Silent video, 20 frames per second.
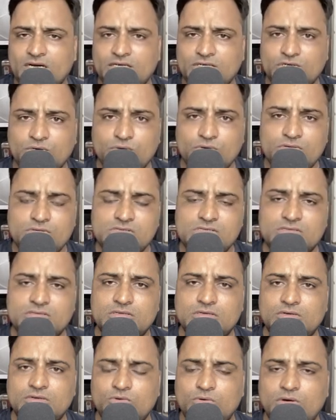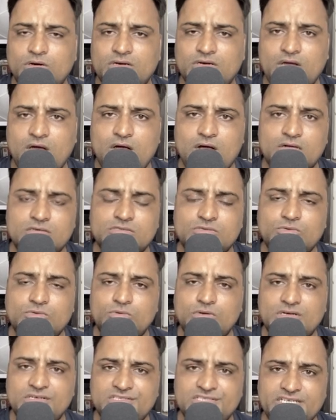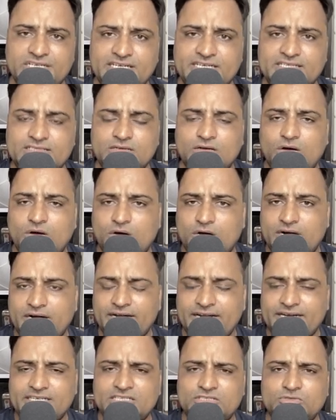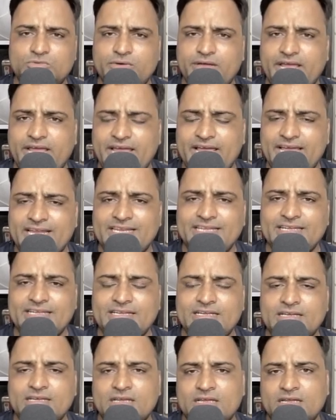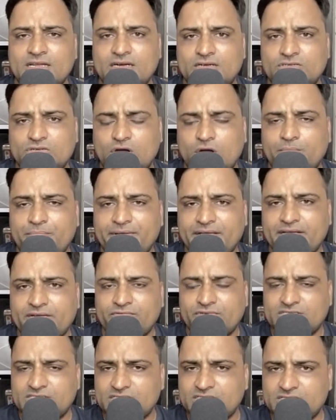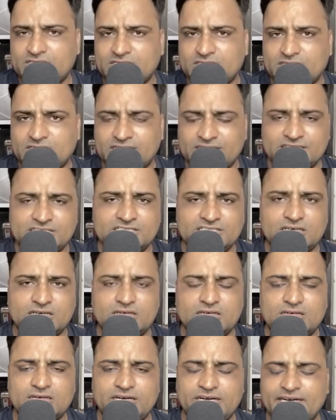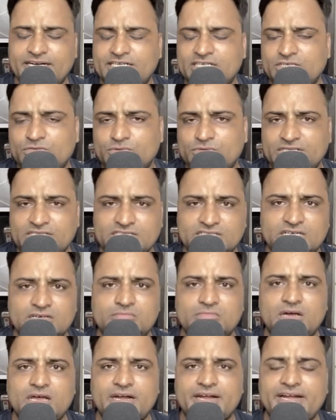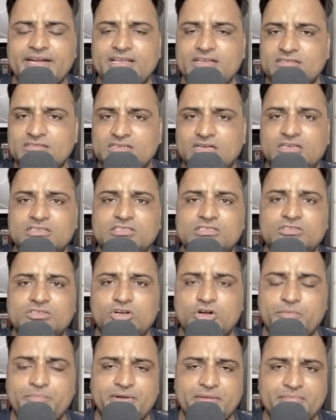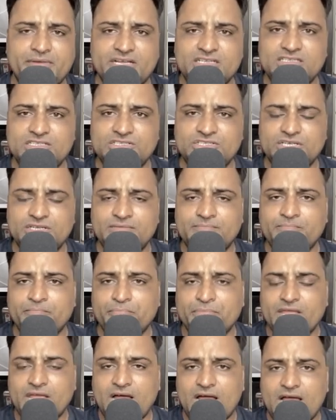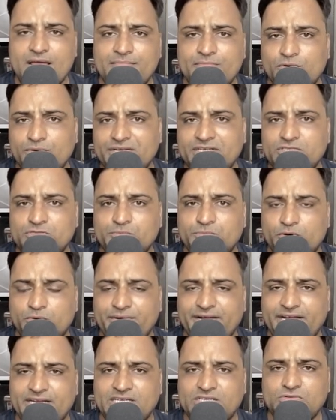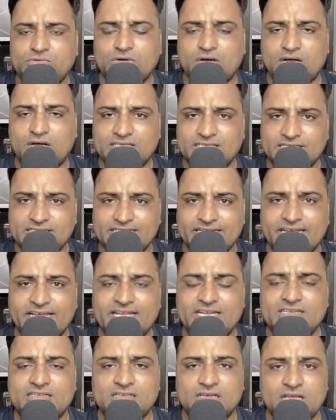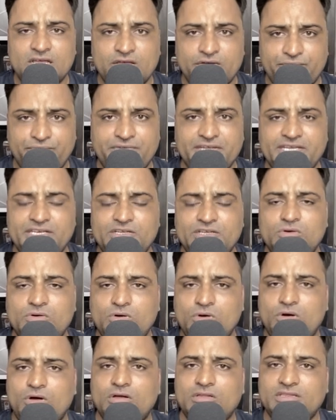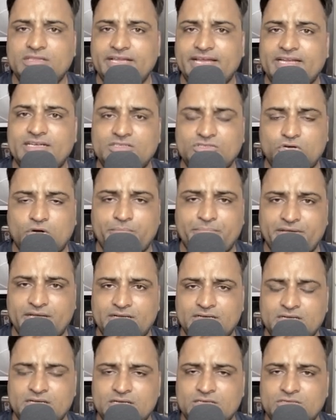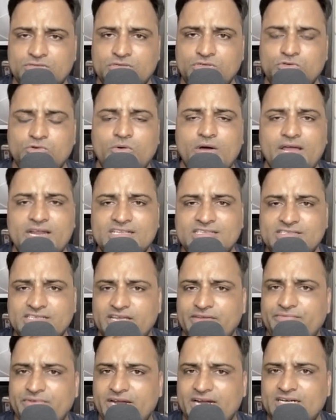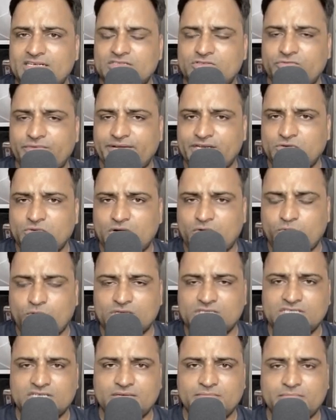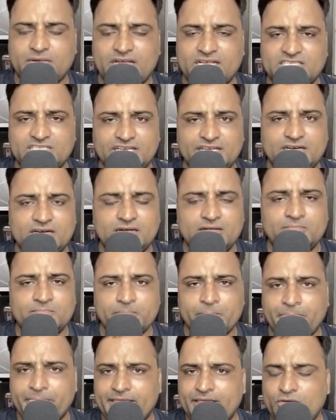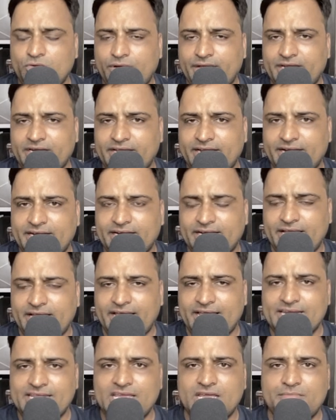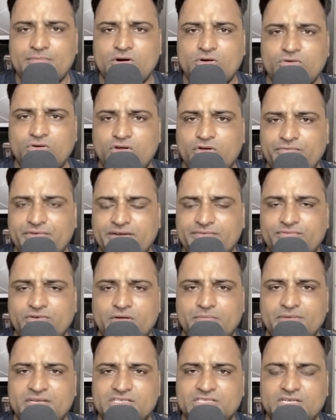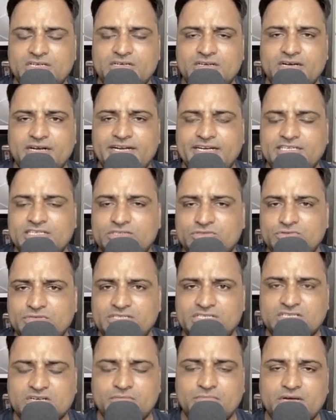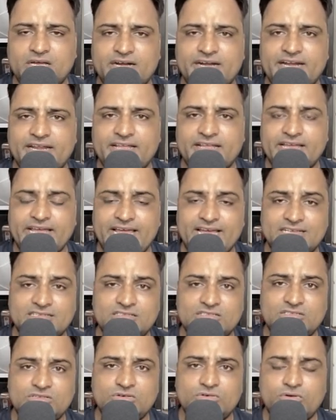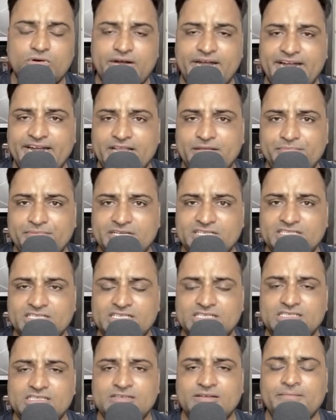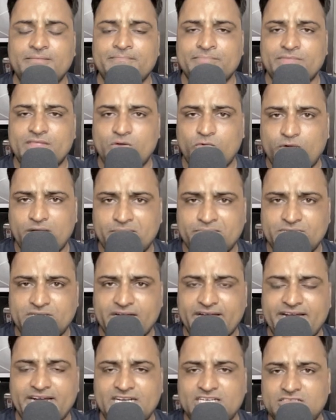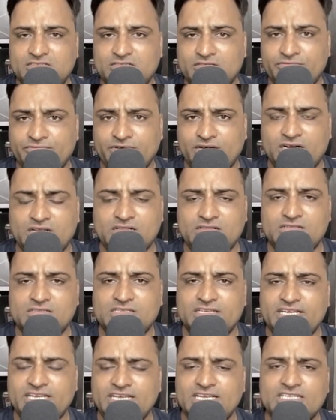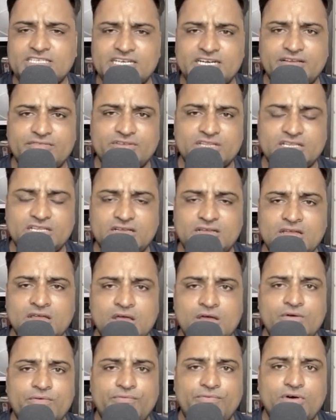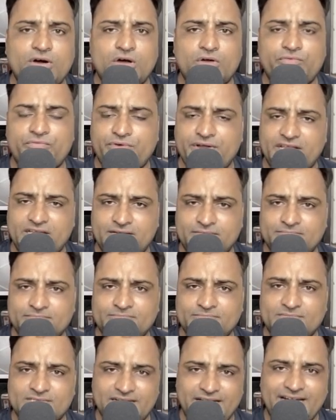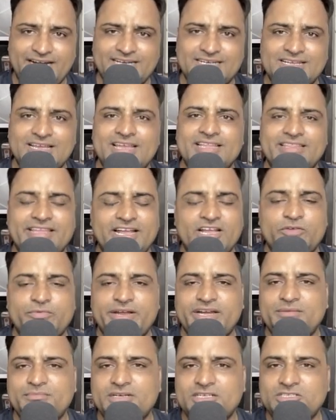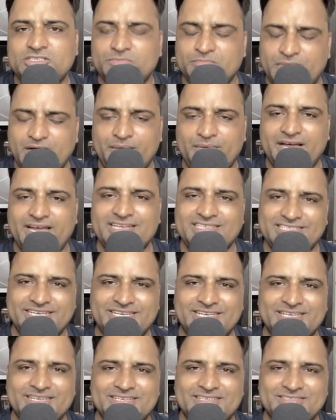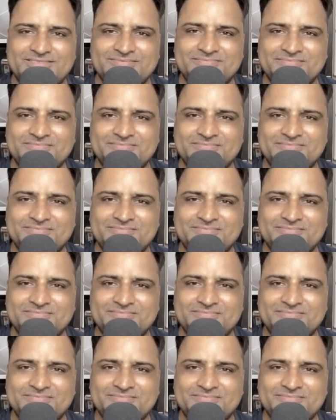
tools, Google Docs, Google Sheets or related to any topic which is digital related to digital marketing, search engine optimization. I am going to provide you a detailed video on that topic. So you are in safe hands when you are watching my channel. You can get any amount of information related to digital marketing, SEO, landing pages, websites, funnels, each and everything for free. Right? Thank you very much. Bye bye. Take care.